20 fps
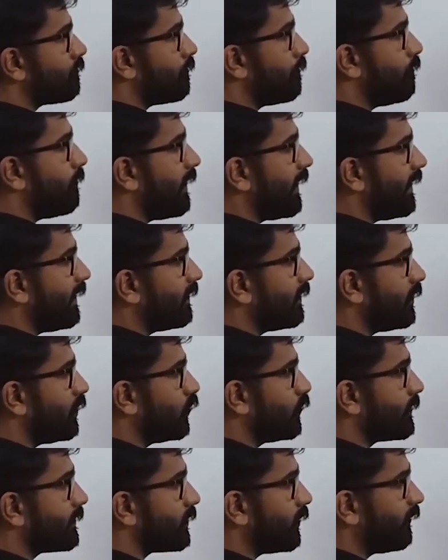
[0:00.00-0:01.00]
by the
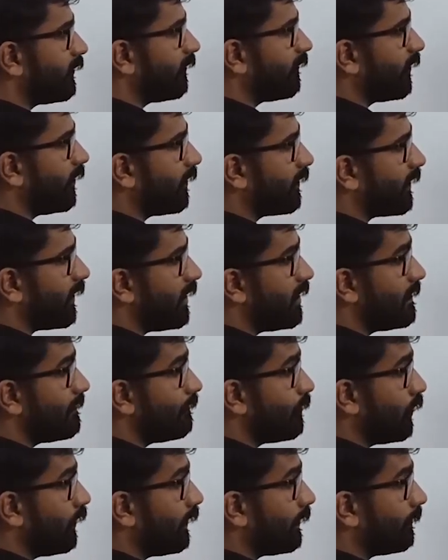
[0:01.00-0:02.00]
use of a work
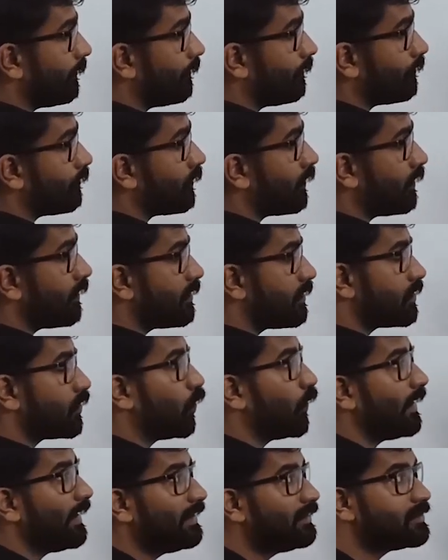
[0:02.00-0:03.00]
input.
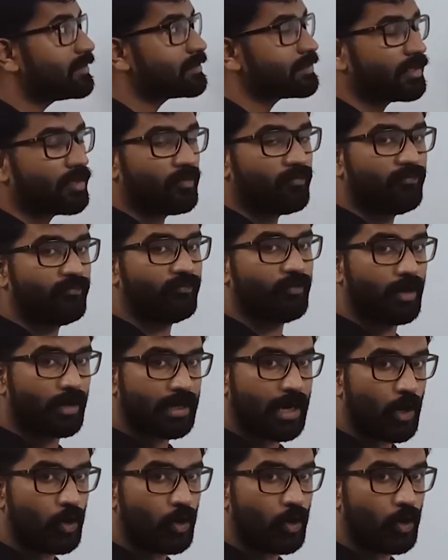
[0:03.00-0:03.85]
So instead of work